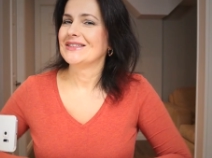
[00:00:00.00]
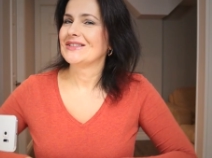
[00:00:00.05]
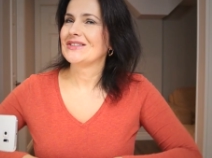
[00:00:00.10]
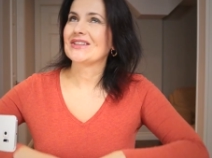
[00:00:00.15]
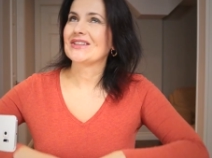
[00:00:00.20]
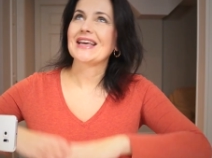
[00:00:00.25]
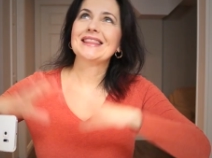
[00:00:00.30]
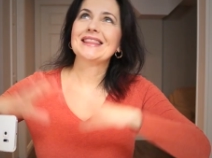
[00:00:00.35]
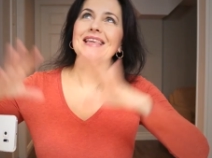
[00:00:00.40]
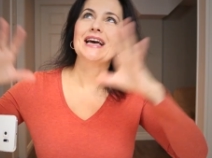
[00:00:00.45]

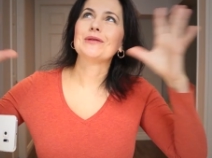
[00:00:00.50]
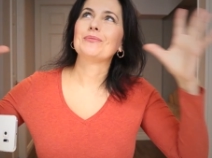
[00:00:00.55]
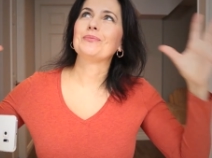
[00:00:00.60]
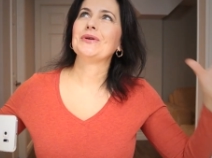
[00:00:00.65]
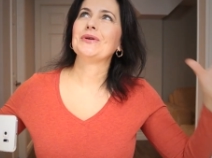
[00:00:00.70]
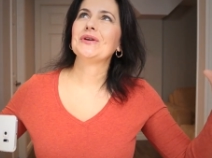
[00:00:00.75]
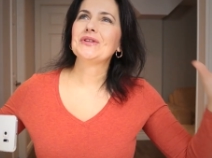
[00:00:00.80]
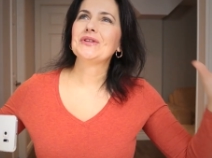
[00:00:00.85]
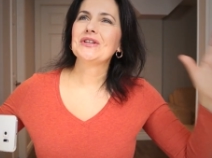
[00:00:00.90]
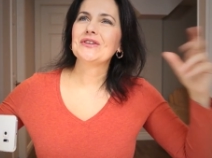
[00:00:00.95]
To get that
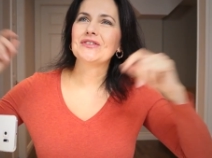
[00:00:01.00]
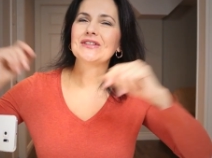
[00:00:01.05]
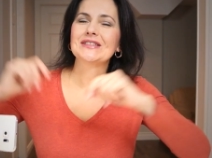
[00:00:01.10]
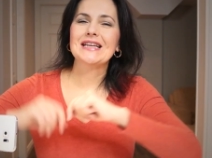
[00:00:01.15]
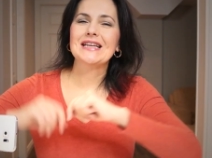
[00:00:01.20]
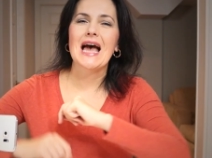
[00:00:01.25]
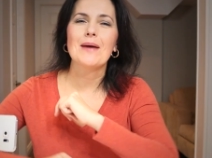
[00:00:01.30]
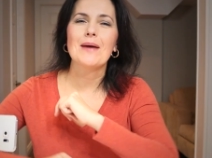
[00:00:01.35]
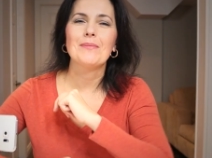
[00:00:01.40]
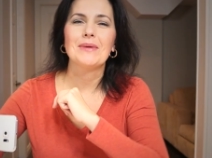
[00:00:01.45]
beautiful
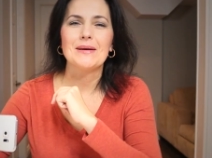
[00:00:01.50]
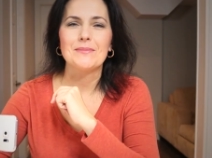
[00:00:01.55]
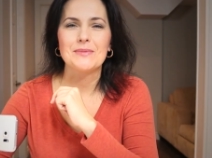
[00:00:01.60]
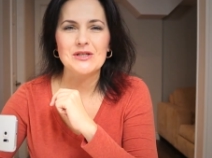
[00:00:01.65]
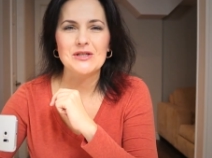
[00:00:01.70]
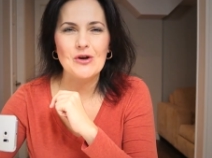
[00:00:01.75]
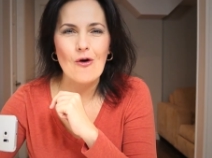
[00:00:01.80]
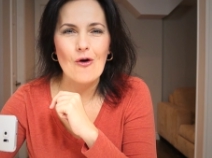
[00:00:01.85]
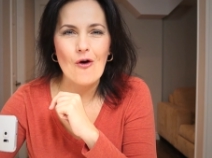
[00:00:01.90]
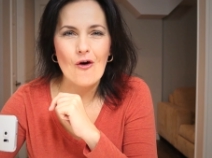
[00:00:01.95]

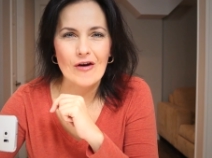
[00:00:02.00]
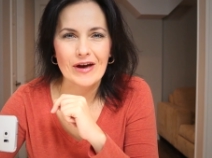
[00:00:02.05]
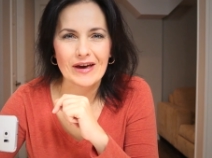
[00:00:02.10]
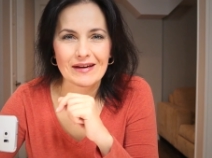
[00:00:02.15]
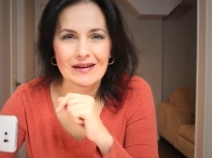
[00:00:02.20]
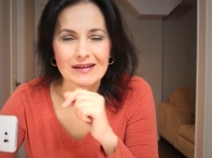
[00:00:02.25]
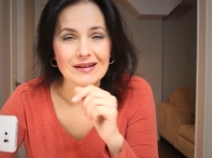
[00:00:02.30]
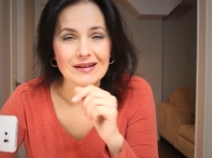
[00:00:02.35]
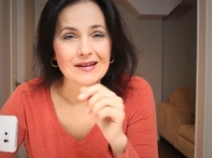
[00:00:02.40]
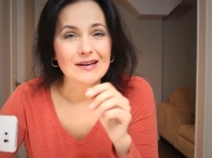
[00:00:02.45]
time-lapse
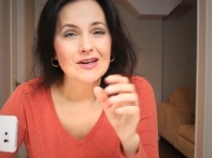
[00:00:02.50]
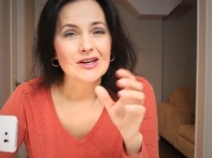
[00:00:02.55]
going,